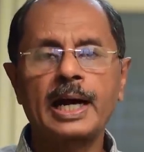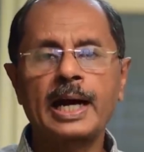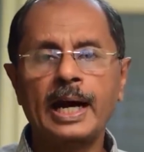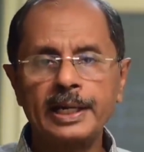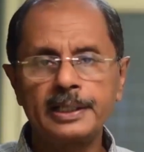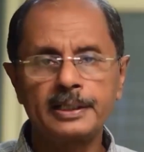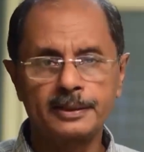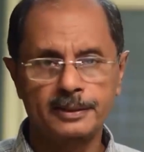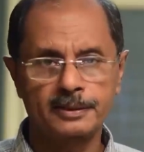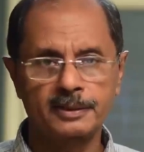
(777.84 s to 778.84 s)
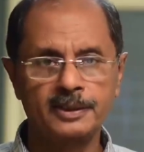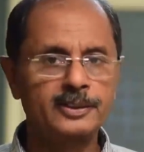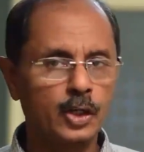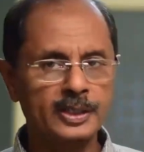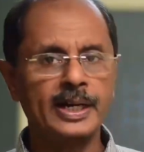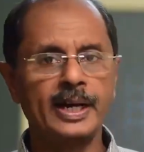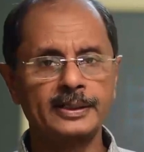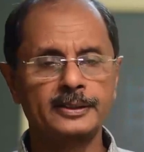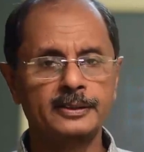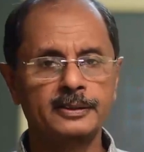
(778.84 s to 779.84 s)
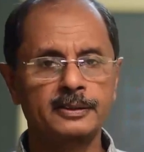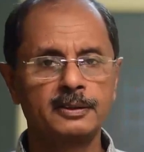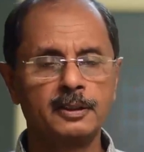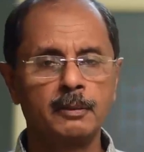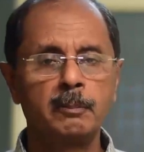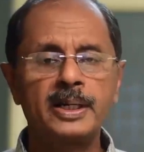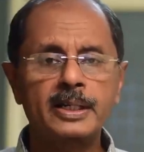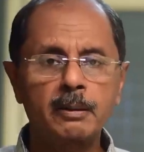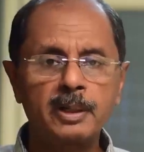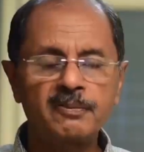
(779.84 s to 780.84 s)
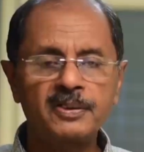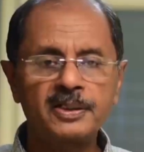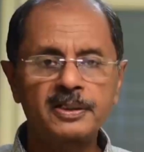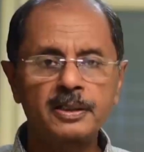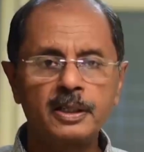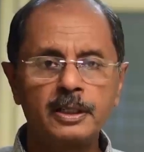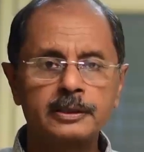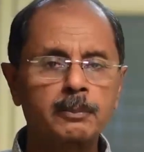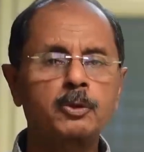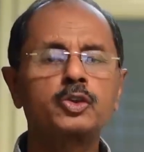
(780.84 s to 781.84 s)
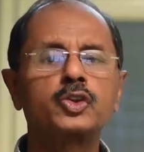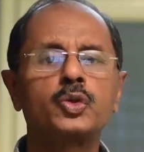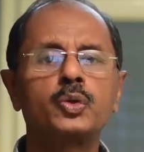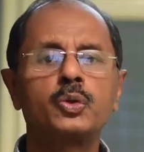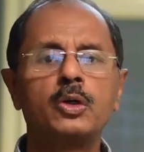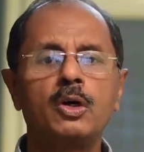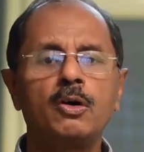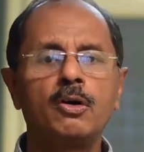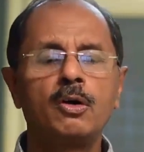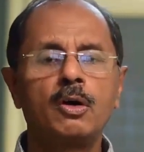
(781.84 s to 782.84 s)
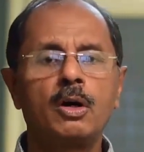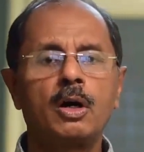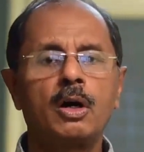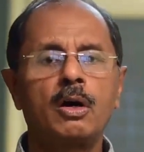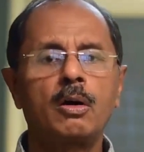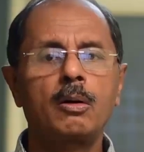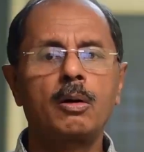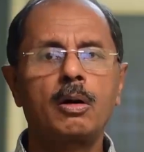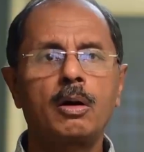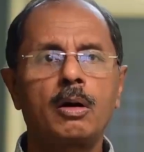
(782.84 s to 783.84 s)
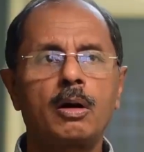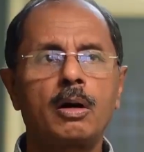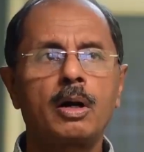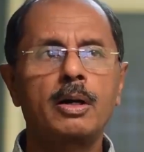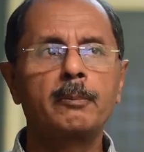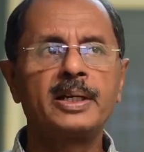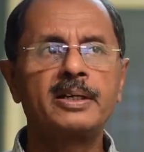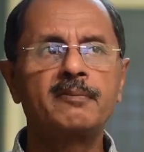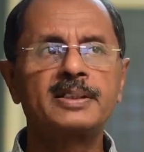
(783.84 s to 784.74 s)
kind. It is not cash. Medical benefit, suppose you are meeting